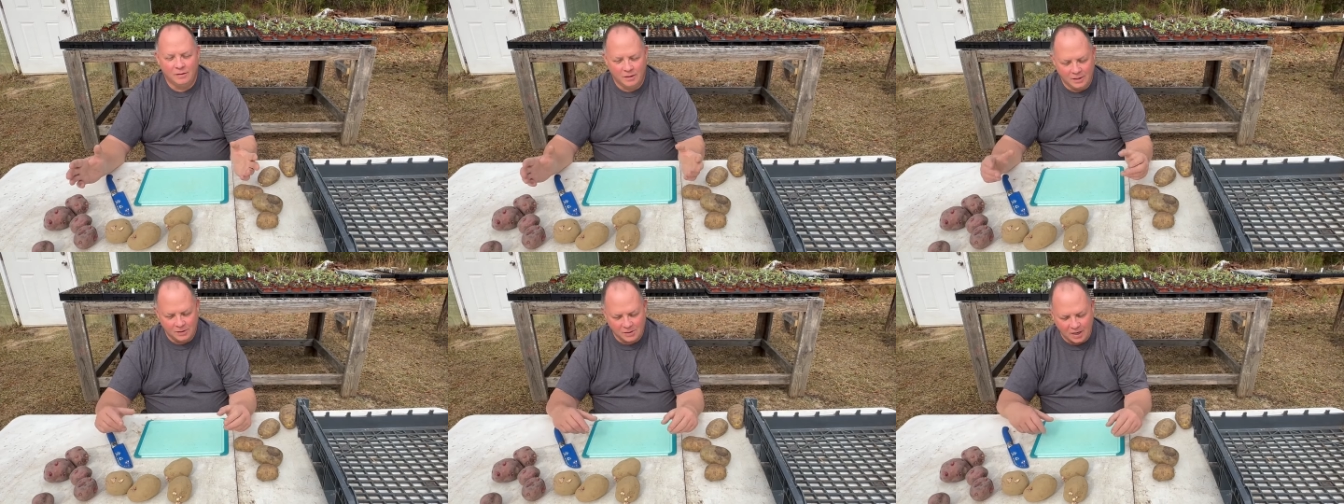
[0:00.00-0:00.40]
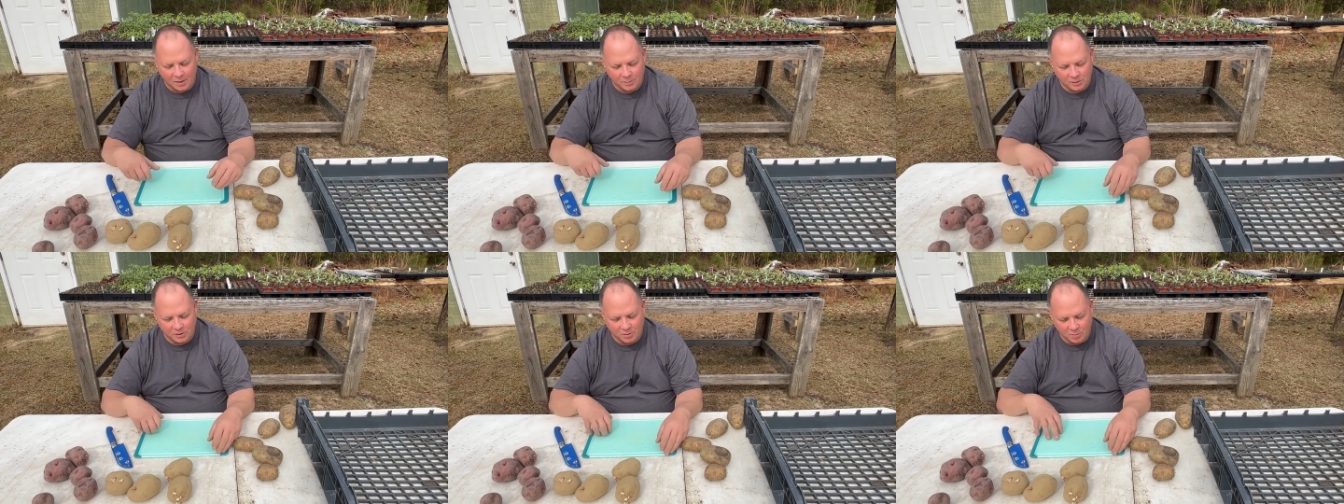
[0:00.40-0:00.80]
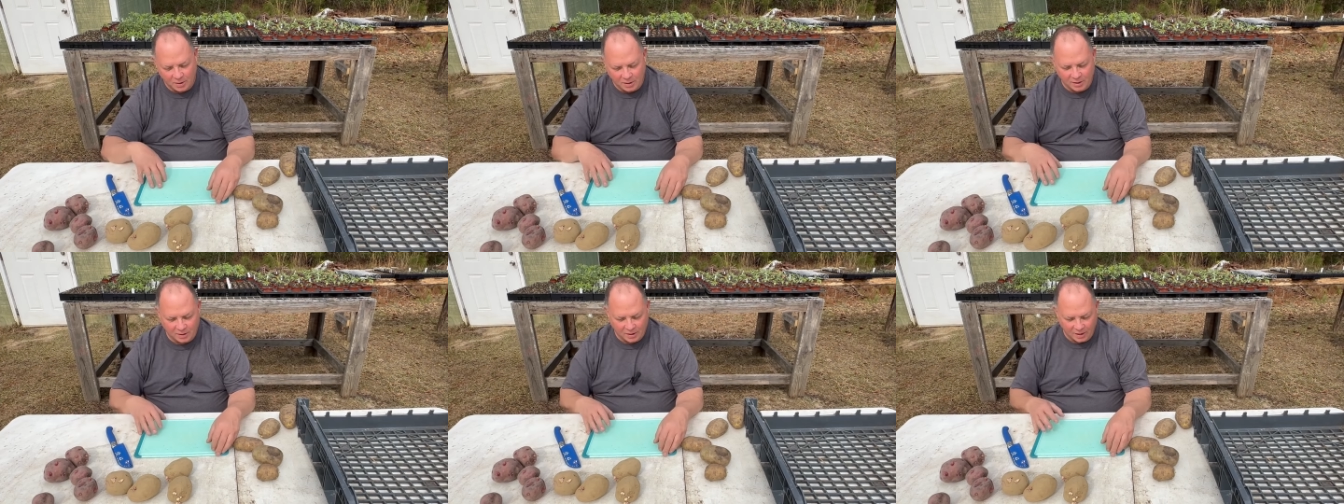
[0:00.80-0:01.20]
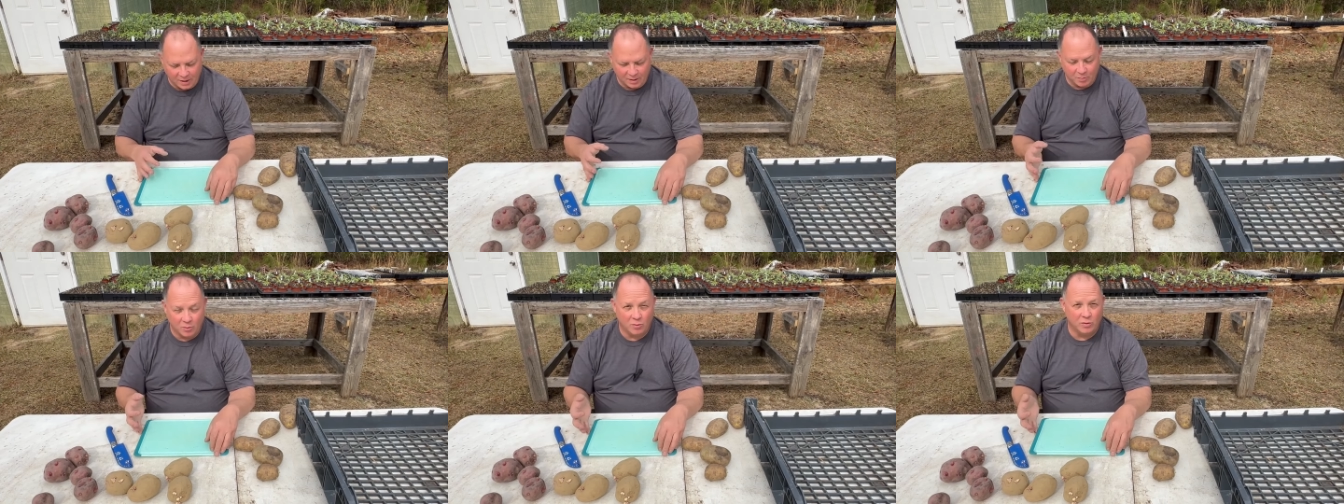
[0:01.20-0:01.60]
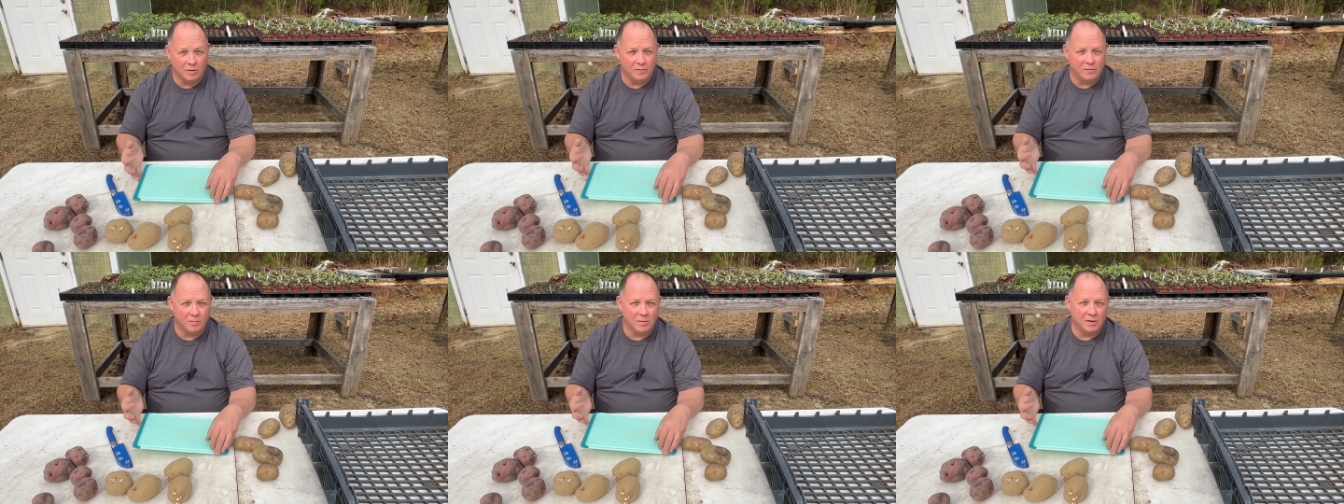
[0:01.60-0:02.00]
This happens to be a cutting
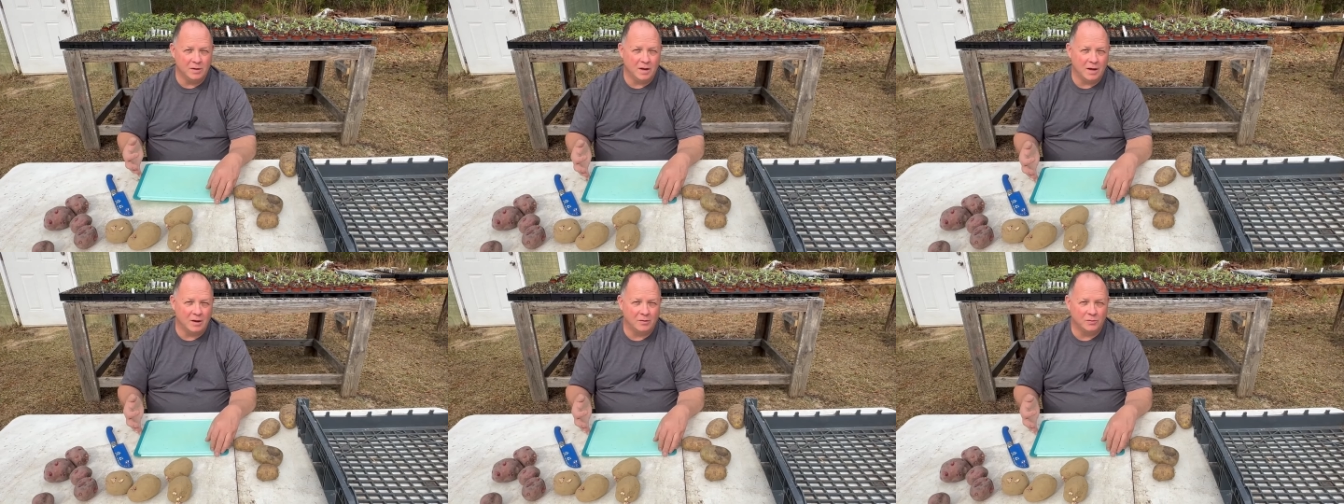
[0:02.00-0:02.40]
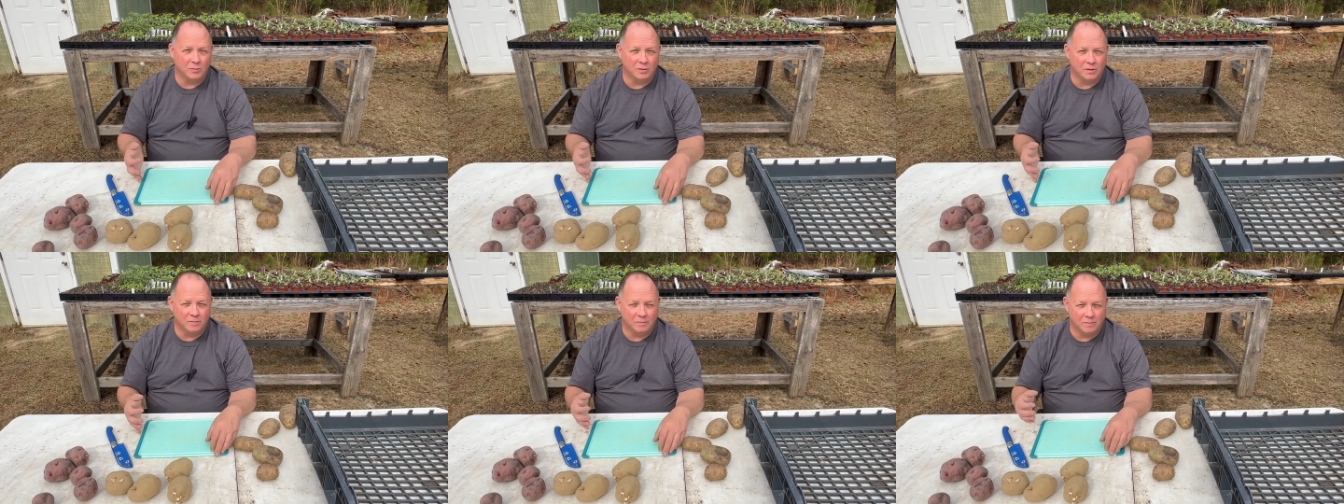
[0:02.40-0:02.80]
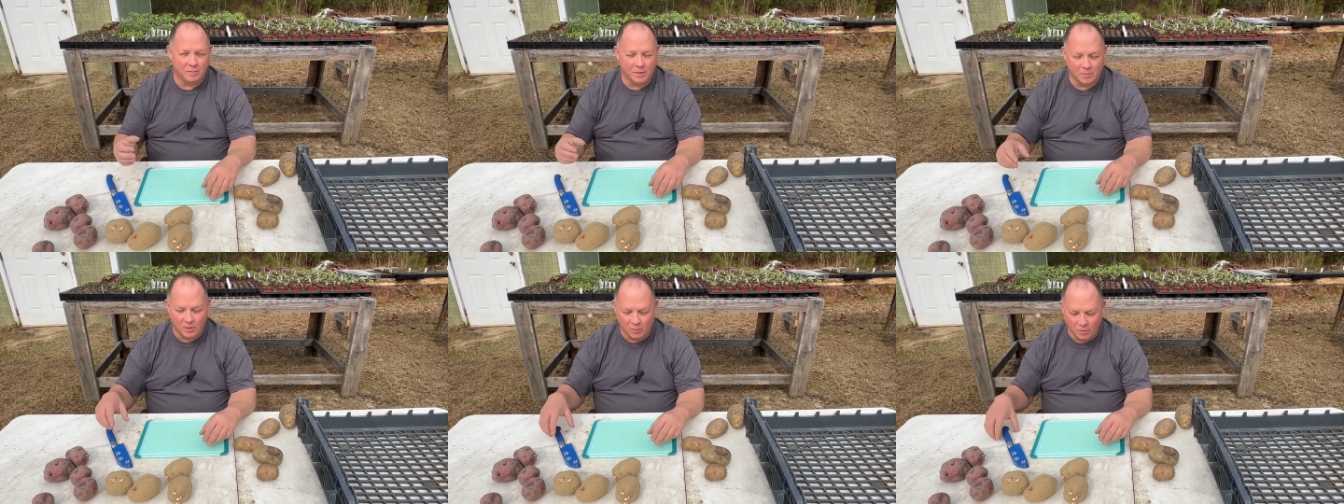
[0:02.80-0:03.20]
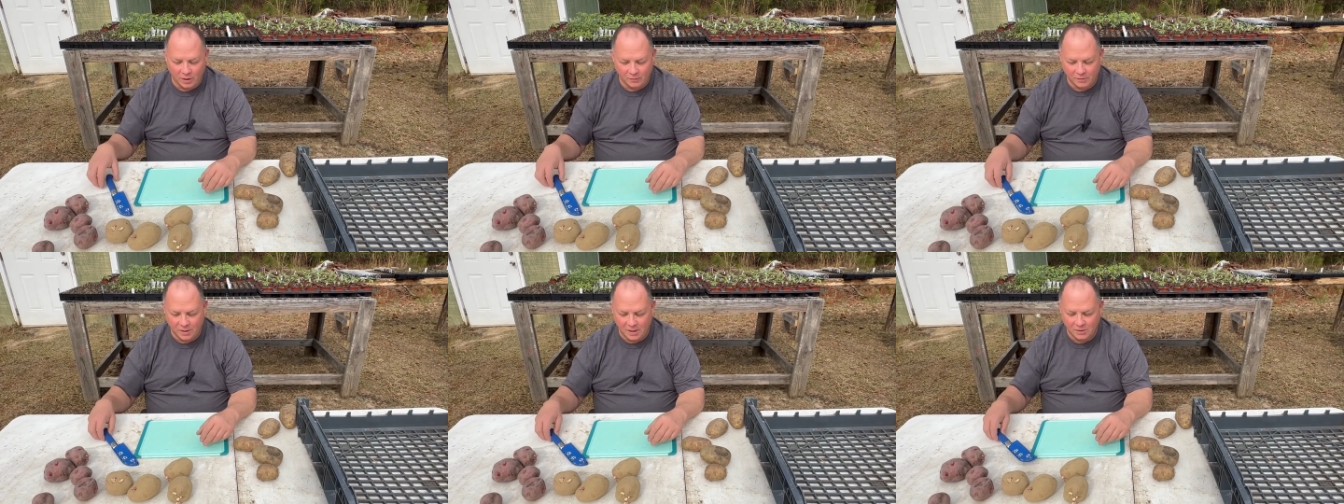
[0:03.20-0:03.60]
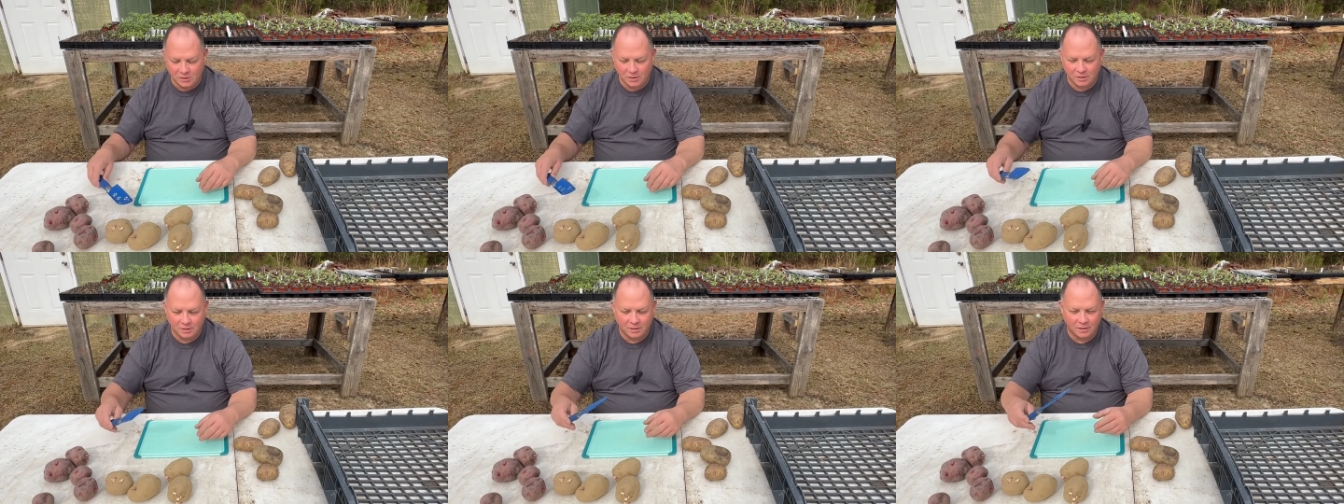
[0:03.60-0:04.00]
board from in the house in my wife's
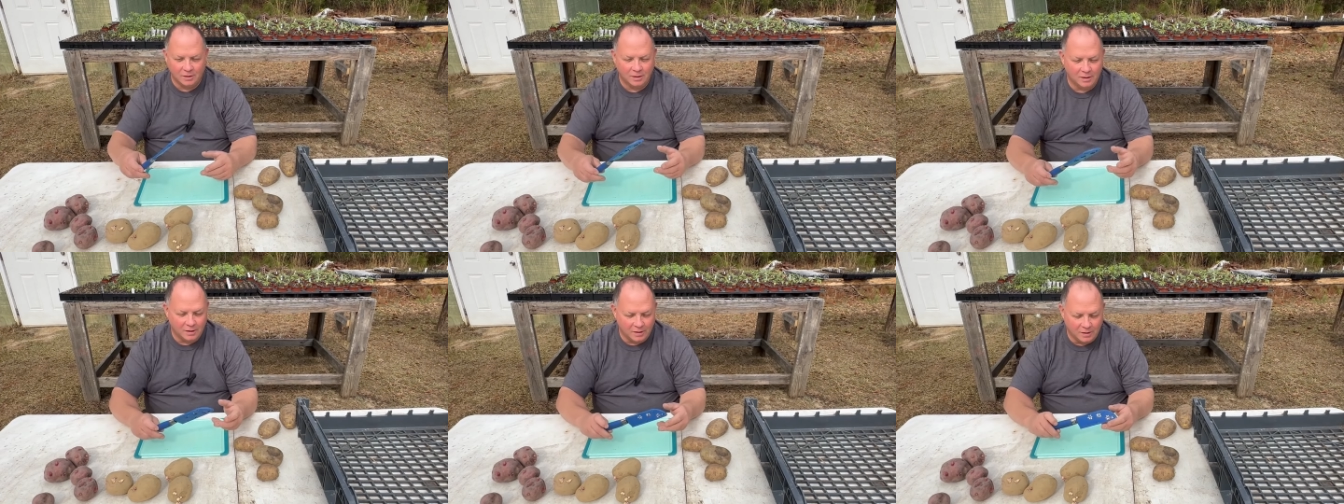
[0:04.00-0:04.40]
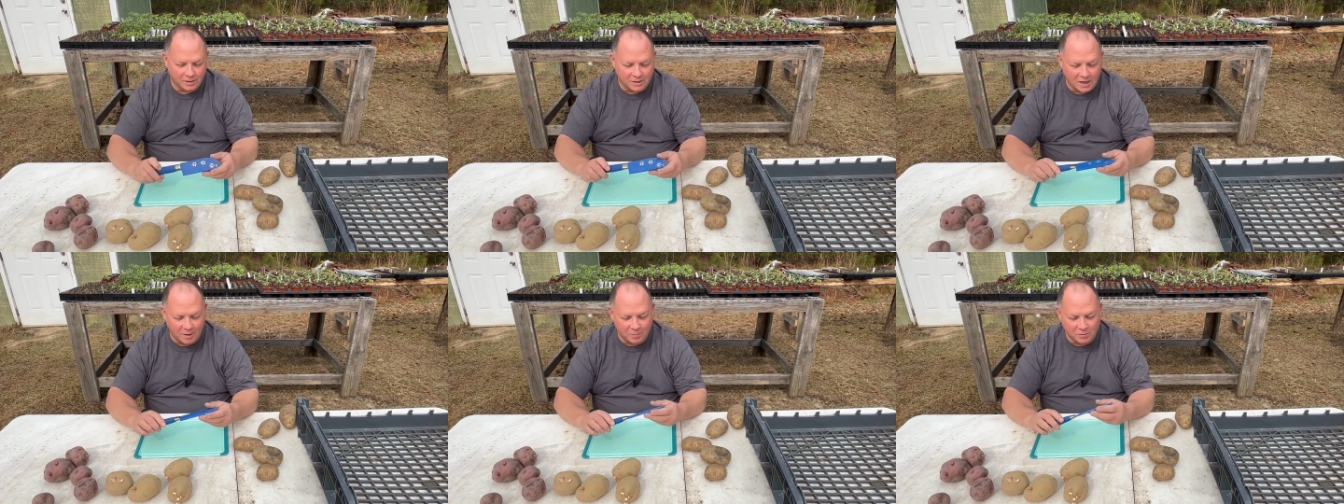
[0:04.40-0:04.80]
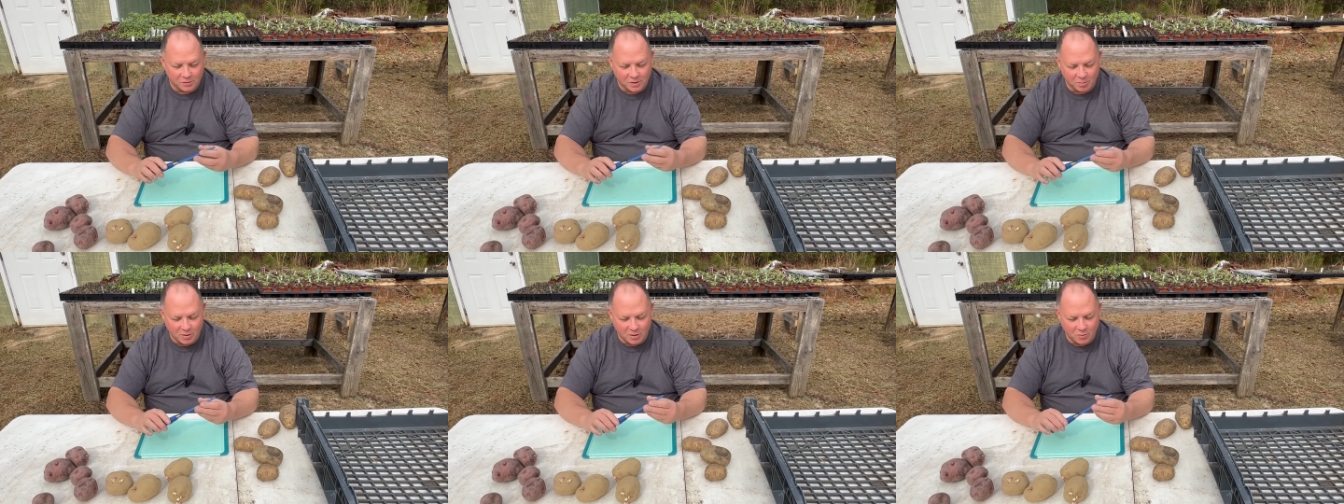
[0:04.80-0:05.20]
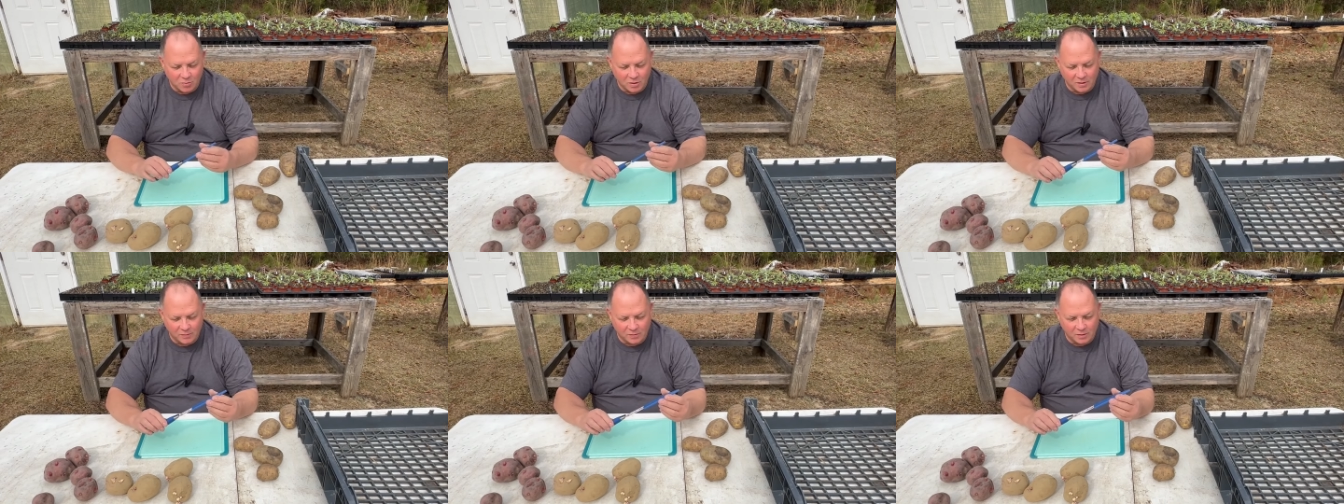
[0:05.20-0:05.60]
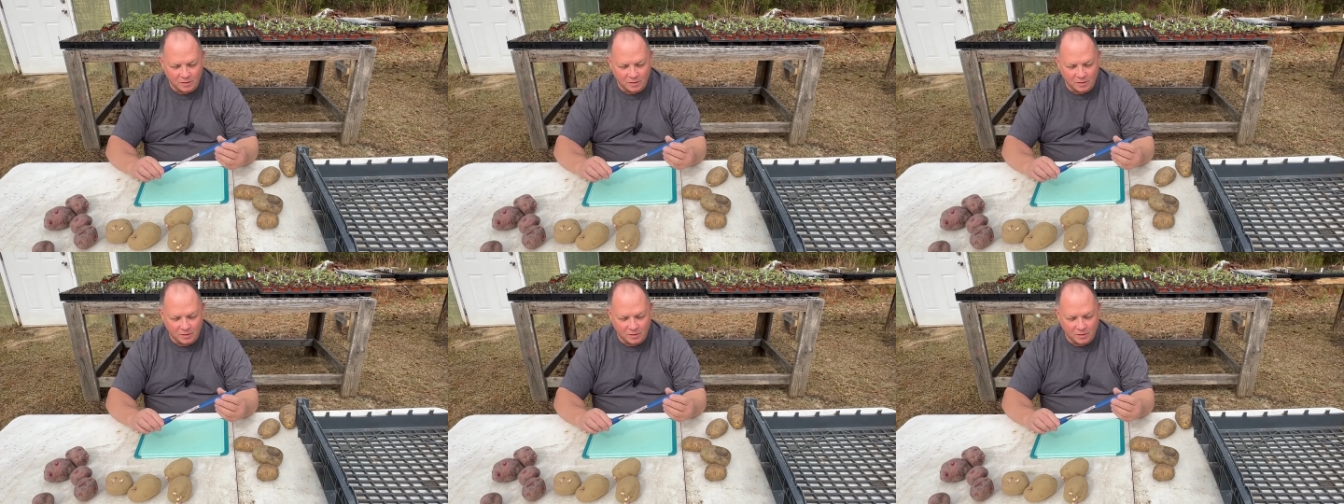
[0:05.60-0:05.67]
kitchen. This happens to be one of